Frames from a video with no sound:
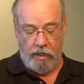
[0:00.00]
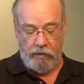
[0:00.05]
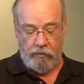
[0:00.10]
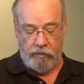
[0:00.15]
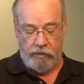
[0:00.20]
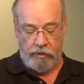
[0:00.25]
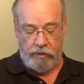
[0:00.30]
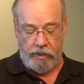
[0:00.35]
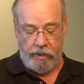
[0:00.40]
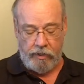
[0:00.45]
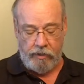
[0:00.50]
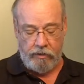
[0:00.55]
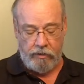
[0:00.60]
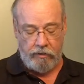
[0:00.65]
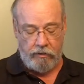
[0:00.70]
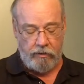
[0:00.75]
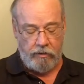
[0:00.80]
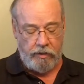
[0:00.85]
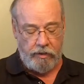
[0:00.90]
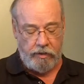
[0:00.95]
I will say to the
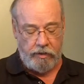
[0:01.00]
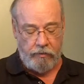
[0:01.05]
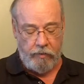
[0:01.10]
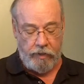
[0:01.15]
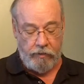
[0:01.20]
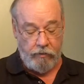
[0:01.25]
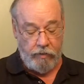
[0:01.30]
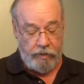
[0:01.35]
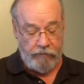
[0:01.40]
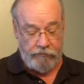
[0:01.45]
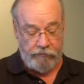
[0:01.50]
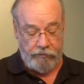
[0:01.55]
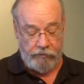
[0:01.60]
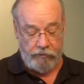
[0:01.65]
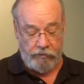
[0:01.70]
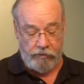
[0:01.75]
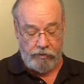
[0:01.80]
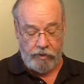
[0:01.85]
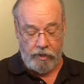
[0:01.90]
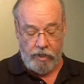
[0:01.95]
Lord, He's my
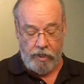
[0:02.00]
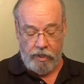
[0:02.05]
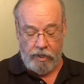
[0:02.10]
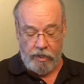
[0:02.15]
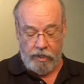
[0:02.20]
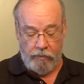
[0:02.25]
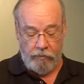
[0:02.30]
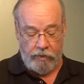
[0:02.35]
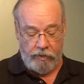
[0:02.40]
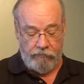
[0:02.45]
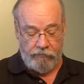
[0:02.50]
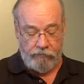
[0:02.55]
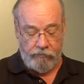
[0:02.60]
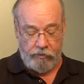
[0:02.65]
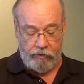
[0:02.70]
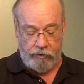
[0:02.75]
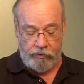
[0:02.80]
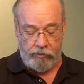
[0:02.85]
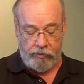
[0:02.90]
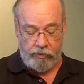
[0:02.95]
refuge and my
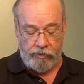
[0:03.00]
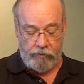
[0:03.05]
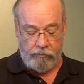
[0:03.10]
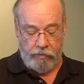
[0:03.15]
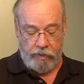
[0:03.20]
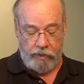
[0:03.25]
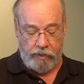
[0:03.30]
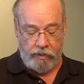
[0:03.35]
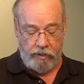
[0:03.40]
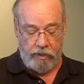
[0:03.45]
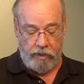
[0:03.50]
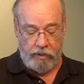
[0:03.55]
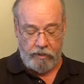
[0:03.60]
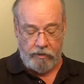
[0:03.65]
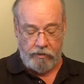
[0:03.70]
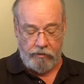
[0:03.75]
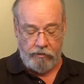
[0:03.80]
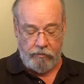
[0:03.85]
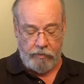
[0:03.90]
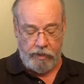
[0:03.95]
fortress, my God
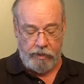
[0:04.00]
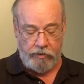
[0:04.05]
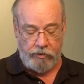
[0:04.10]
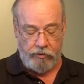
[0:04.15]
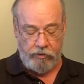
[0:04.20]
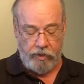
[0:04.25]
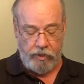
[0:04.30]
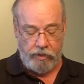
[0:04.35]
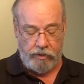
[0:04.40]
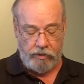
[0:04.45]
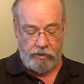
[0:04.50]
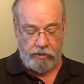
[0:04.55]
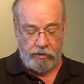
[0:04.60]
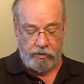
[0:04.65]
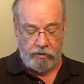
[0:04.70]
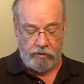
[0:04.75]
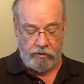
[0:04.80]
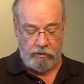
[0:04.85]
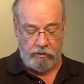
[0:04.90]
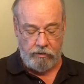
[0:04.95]
in whom I trust.
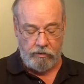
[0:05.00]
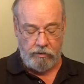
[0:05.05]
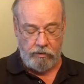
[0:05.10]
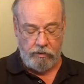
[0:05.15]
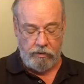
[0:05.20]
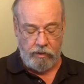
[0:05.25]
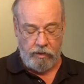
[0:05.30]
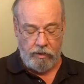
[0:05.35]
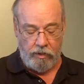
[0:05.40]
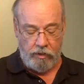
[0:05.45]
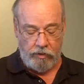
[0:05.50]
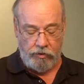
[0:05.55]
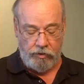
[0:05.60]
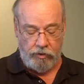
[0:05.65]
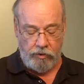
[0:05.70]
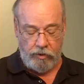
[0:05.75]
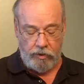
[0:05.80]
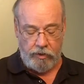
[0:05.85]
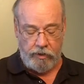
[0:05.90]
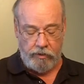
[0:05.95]

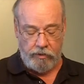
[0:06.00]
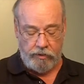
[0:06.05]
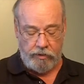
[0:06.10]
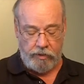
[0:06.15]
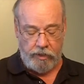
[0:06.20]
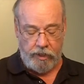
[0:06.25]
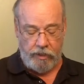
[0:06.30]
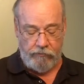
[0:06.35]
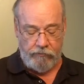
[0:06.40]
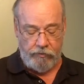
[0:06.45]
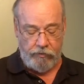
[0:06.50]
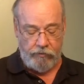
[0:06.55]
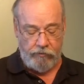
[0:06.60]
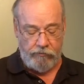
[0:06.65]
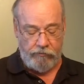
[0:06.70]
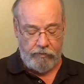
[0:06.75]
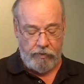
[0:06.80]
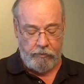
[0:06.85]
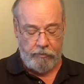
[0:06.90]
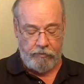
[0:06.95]
Surely He'll save
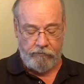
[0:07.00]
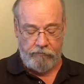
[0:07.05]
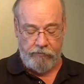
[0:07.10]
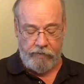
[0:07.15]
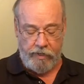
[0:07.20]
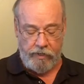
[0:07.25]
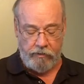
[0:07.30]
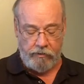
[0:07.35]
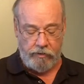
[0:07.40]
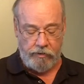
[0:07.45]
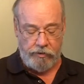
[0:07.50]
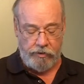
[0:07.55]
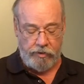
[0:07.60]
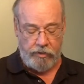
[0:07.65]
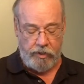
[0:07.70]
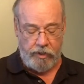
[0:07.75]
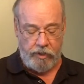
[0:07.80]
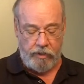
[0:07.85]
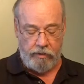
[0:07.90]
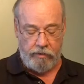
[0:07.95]
you from the fowler's
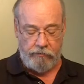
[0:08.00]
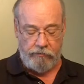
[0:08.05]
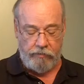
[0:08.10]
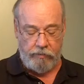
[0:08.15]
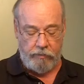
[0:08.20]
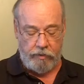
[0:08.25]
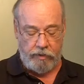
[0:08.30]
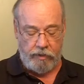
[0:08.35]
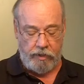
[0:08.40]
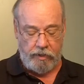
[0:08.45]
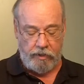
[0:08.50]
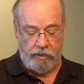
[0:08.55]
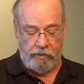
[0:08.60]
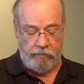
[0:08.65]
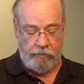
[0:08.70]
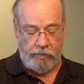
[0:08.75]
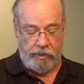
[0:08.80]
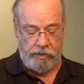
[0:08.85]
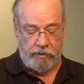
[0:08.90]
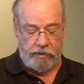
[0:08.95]
snare and from the
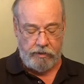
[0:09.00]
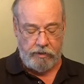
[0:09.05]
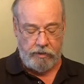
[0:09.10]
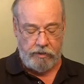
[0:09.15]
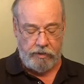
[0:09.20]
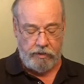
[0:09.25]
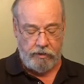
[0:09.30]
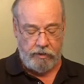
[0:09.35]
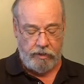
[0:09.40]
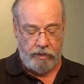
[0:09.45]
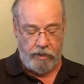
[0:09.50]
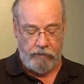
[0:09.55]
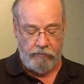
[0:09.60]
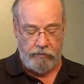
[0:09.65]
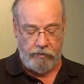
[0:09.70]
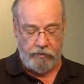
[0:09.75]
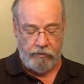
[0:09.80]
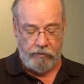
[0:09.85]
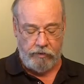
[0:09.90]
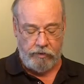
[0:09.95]
deadly pestilence. He'll
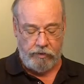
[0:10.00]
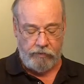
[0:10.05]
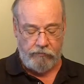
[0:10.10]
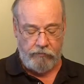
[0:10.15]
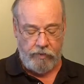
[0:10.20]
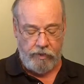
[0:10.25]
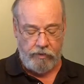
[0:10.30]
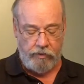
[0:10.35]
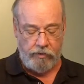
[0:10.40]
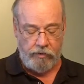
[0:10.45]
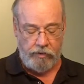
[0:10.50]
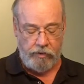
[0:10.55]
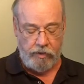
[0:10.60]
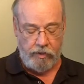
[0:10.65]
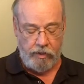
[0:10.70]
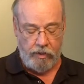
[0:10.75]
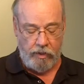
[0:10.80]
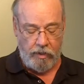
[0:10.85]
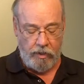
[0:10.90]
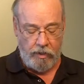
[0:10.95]
cover you with His feathers,
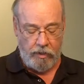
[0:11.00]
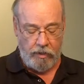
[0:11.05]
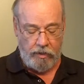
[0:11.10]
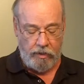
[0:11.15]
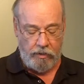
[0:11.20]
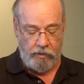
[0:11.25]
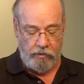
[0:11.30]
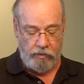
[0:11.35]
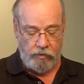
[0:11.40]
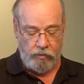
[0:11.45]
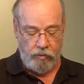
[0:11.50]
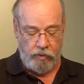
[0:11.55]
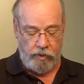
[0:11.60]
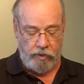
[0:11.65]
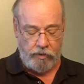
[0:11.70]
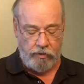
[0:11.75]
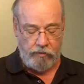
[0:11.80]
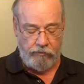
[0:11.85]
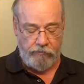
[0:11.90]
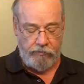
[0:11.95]
and under His
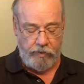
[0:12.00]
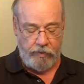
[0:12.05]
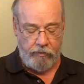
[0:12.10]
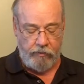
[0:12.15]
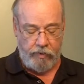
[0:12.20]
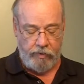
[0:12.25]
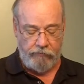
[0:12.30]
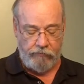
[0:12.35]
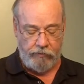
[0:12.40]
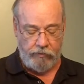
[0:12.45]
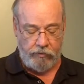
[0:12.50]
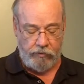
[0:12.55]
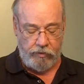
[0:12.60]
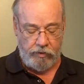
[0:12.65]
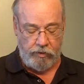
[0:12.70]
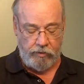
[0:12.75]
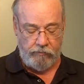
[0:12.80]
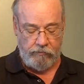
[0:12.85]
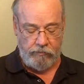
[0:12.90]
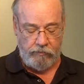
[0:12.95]
wings you'll find
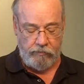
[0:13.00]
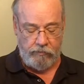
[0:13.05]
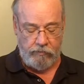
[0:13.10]
refuge.